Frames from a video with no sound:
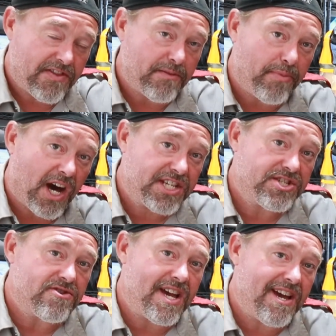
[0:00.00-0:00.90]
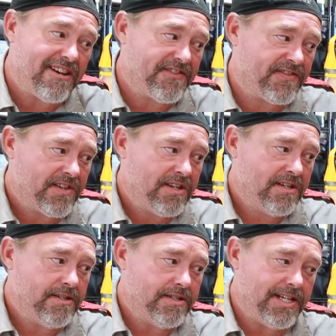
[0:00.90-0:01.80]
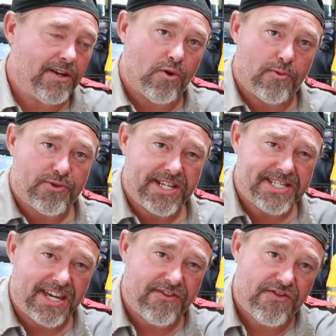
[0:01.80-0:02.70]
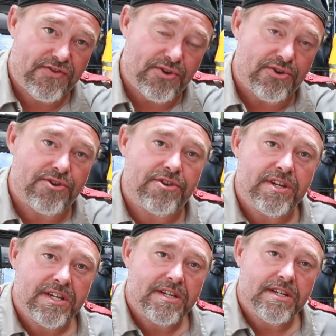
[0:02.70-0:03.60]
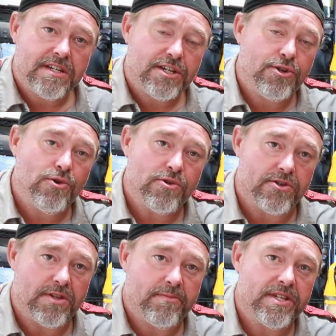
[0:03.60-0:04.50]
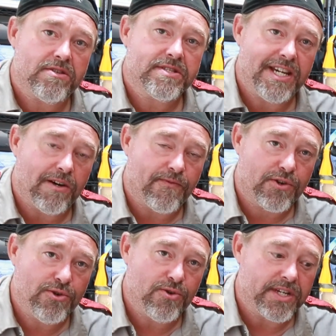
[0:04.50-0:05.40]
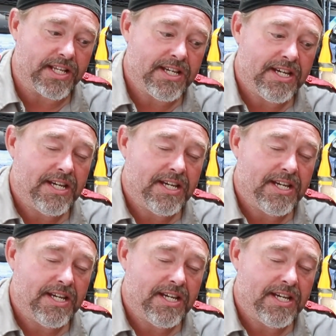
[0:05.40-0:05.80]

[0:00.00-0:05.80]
The Boxster S incorporates a third cooler in the middle to help for cooling.